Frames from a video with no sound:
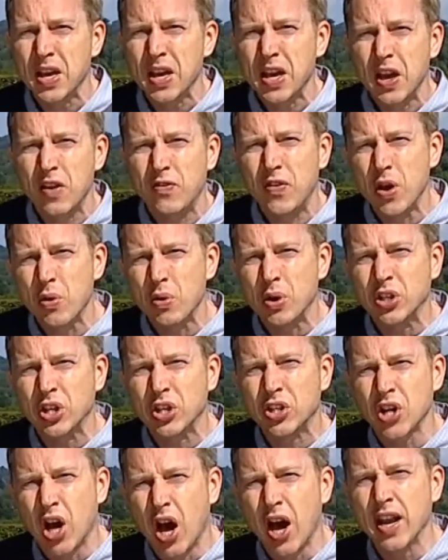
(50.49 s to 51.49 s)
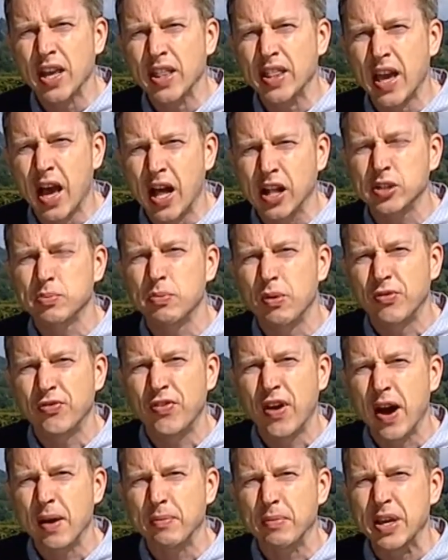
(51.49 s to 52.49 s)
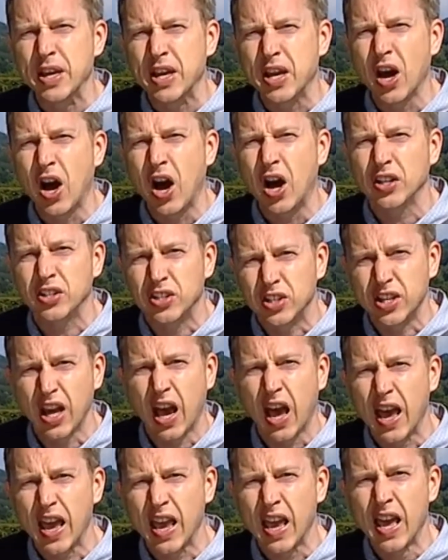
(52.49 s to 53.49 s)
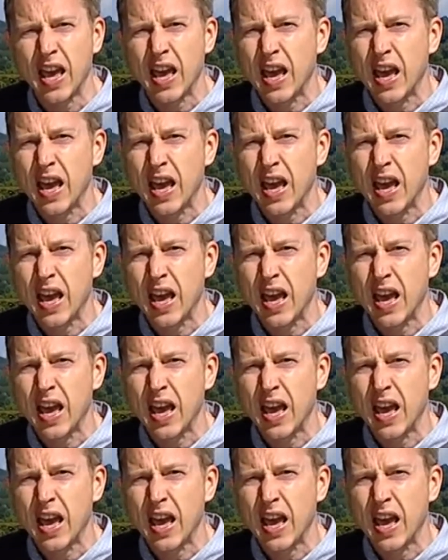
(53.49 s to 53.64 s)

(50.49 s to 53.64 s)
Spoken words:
If you were designing the ultimate family car today,